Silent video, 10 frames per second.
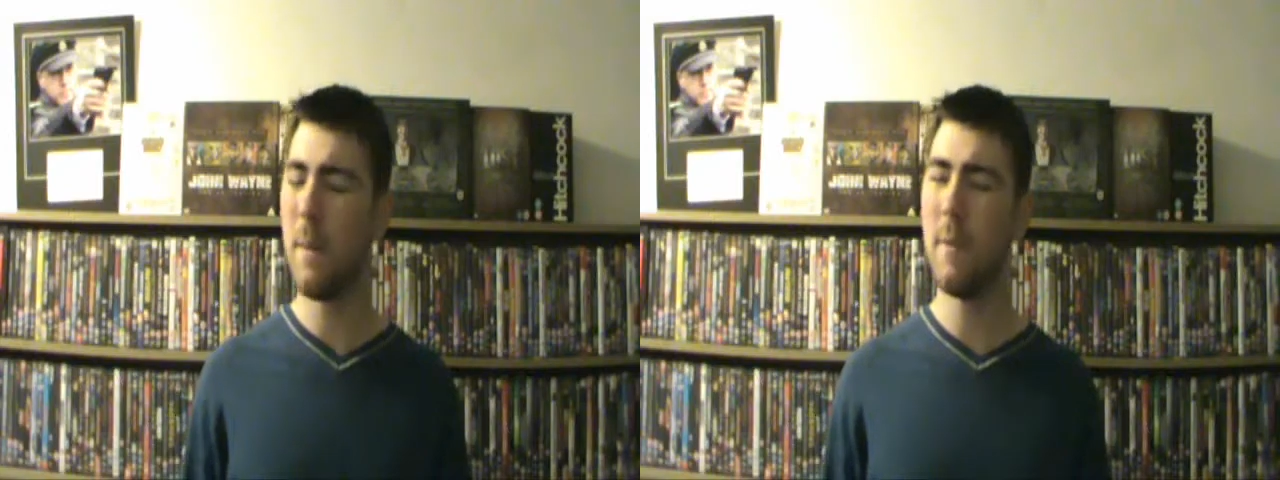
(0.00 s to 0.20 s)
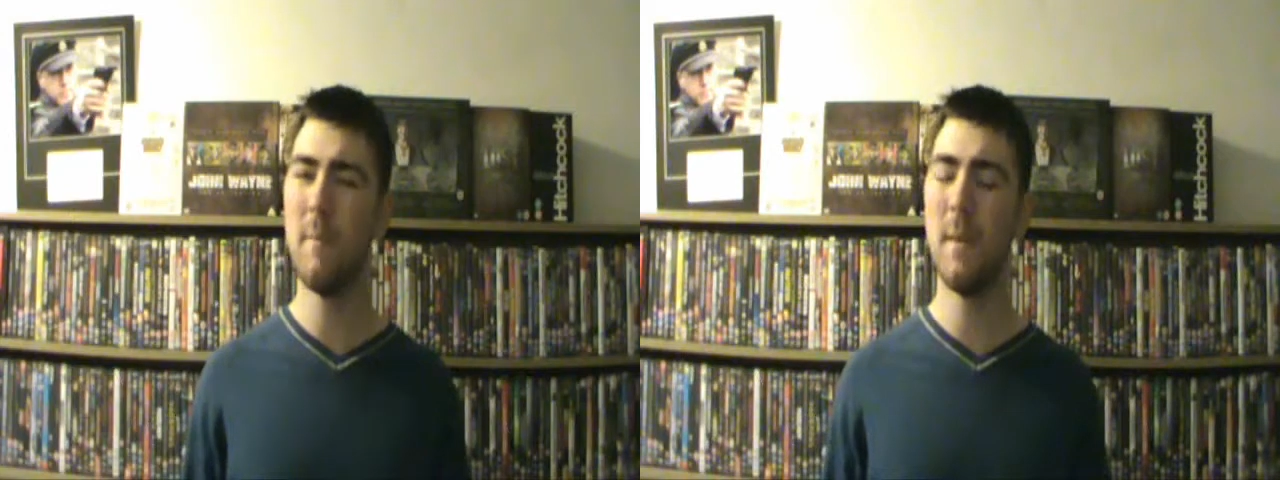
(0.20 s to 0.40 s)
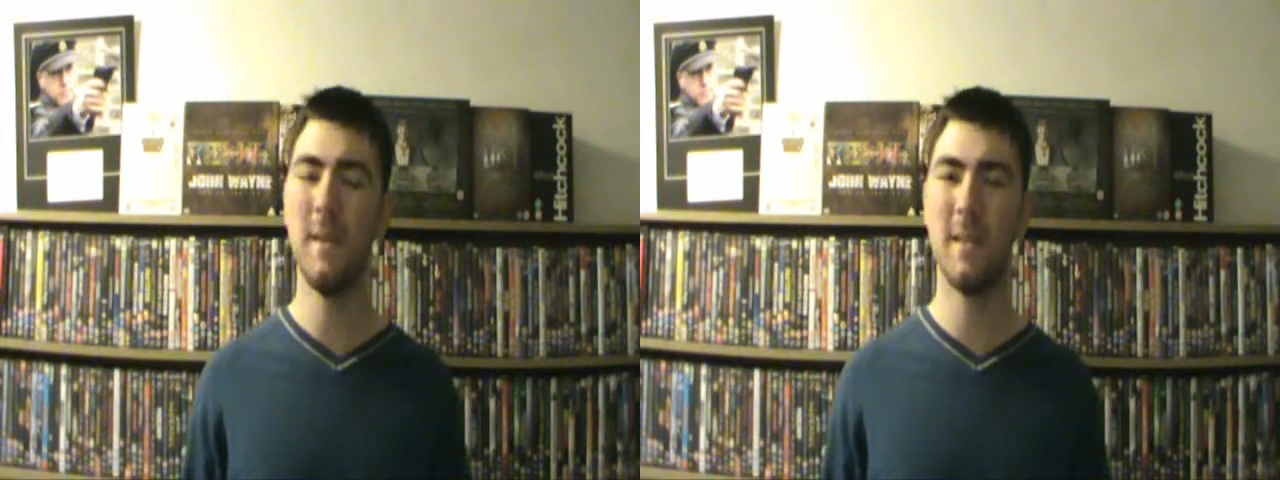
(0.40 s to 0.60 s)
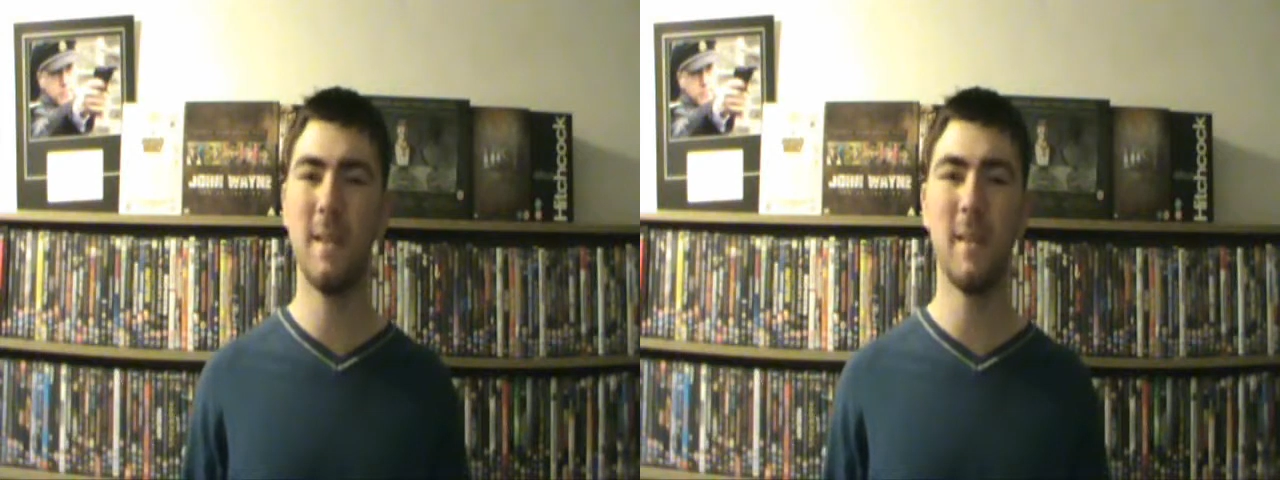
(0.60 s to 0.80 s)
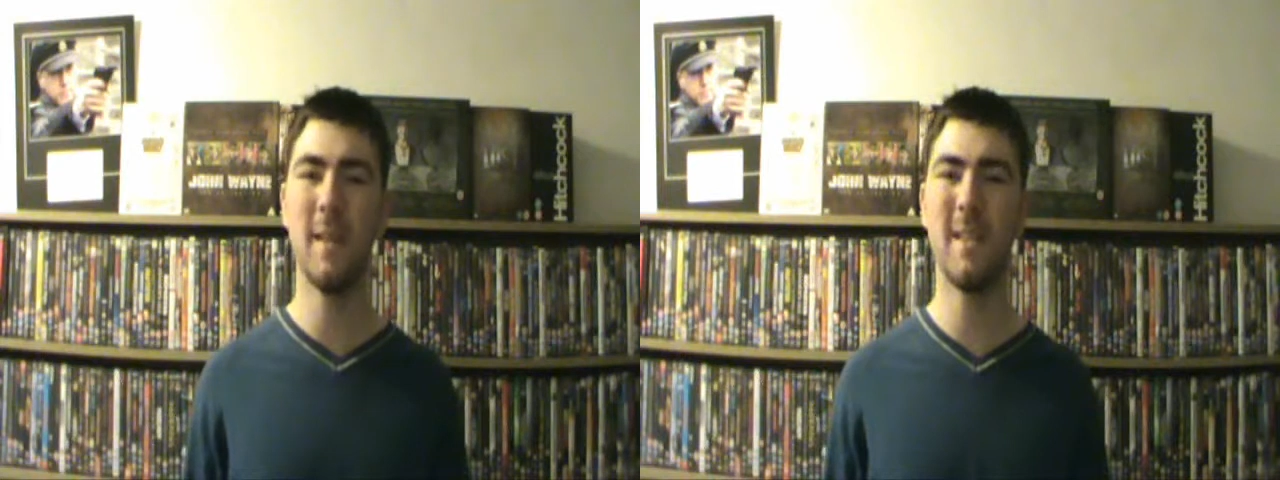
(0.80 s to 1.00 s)
People have been
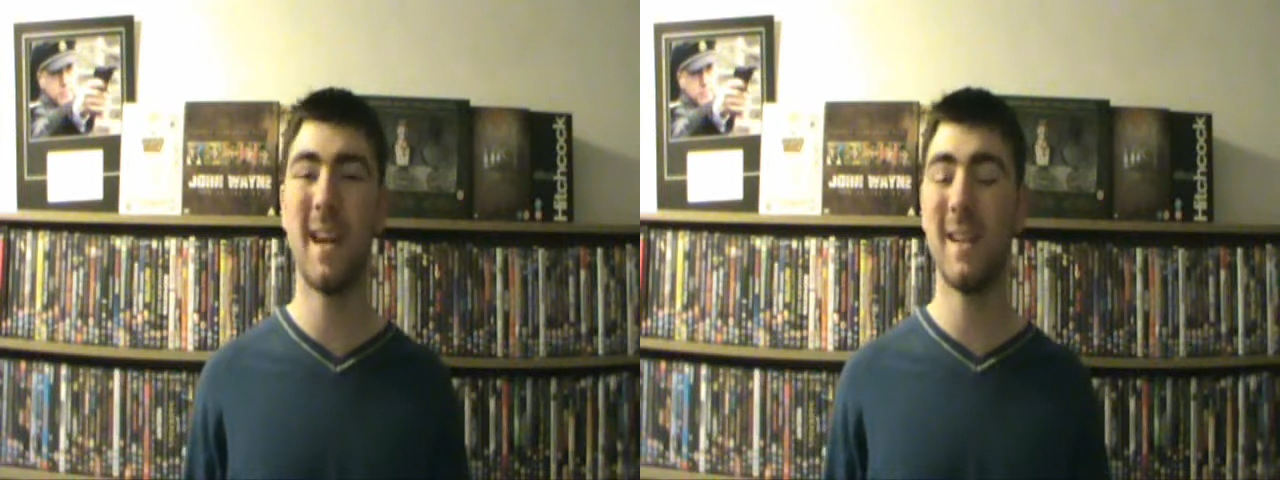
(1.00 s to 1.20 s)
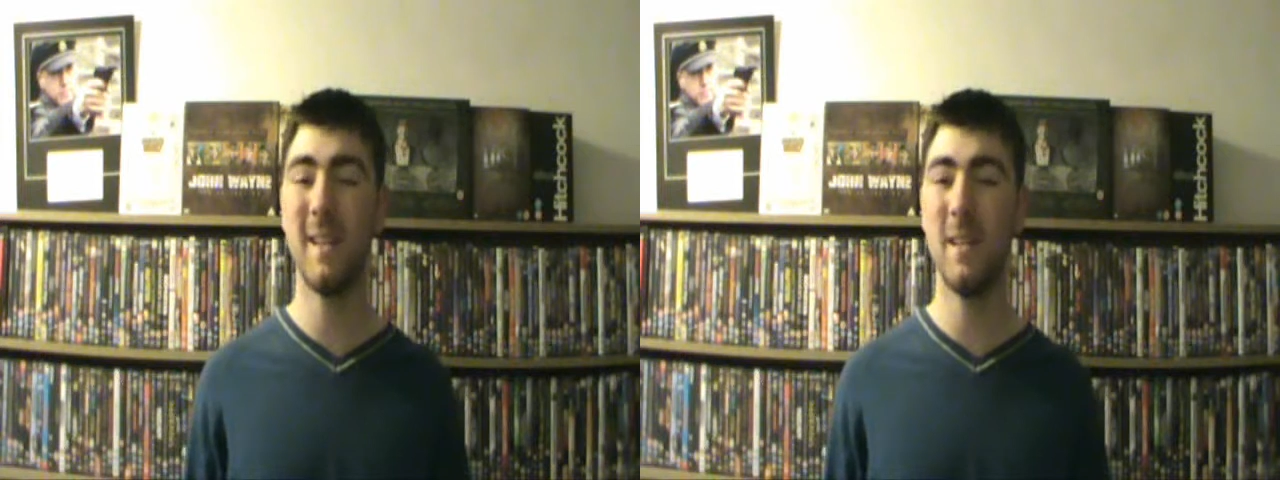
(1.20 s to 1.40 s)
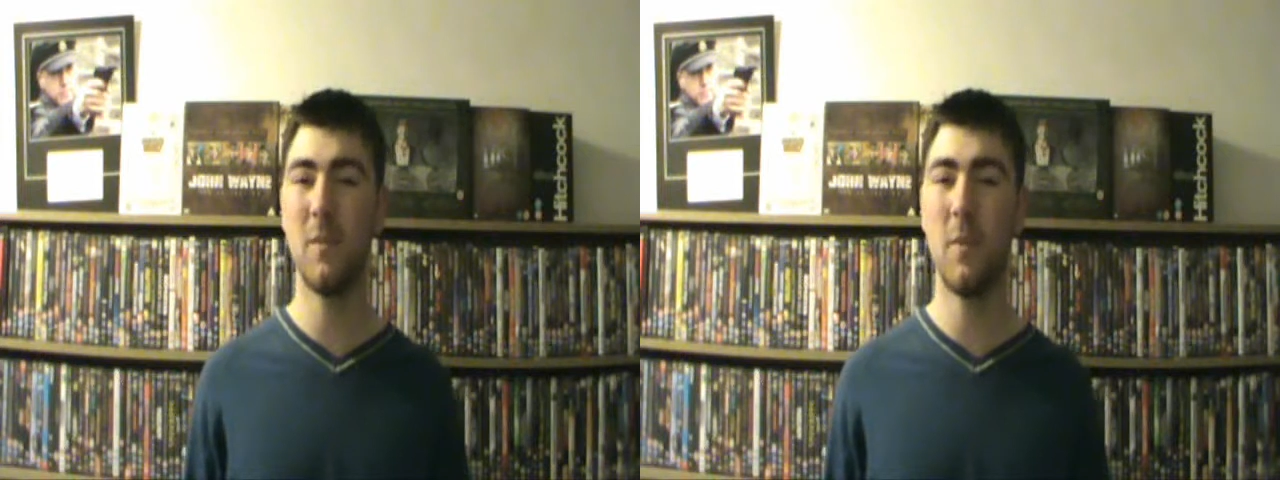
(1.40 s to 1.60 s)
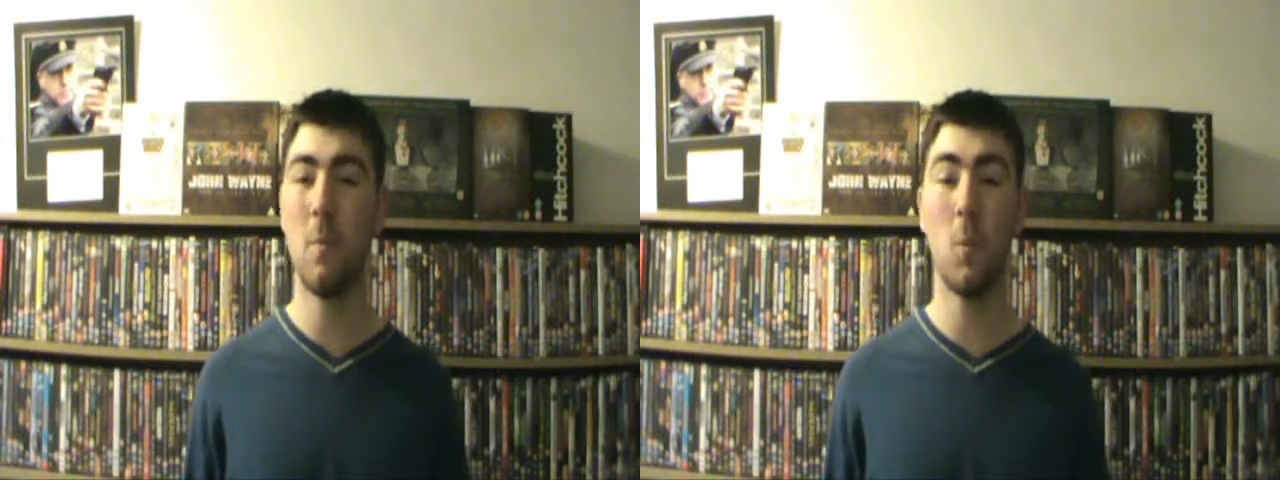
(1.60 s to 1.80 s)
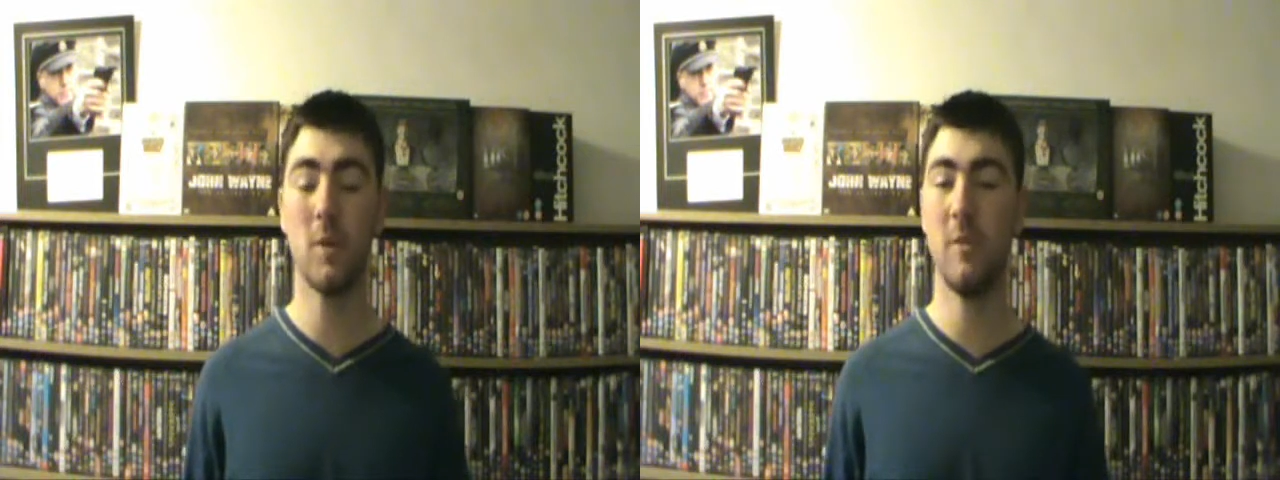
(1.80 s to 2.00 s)
saying that his acting in this
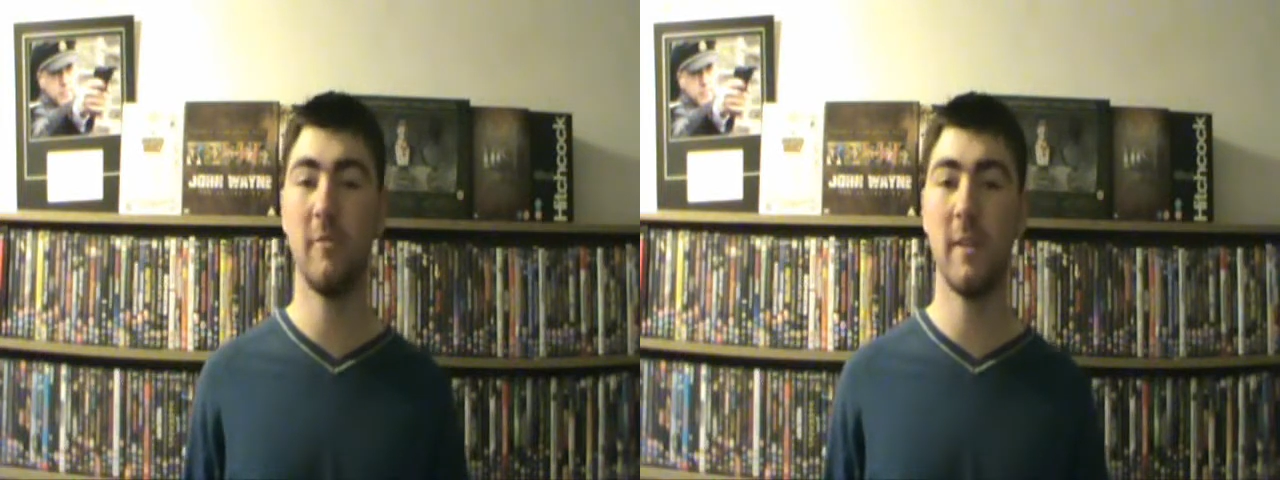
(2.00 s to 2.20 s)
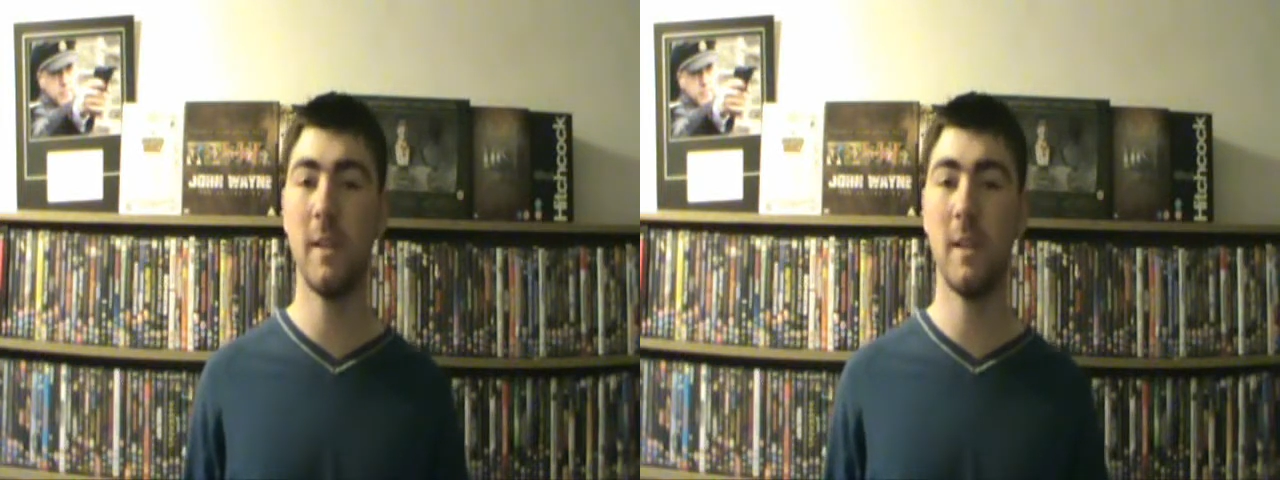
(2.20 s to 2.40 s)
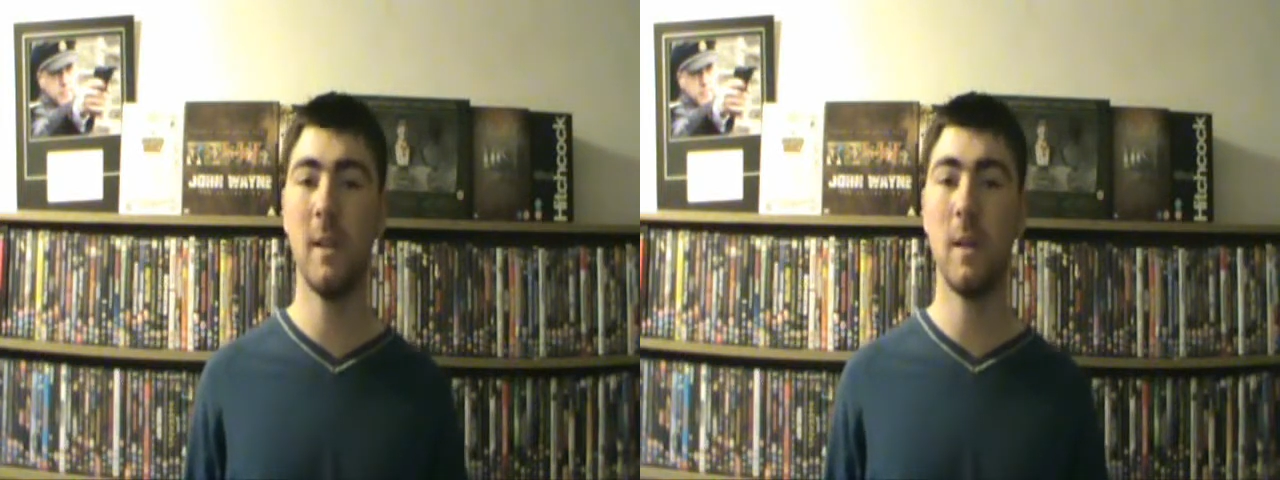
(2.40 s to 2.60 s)
film wasn't great.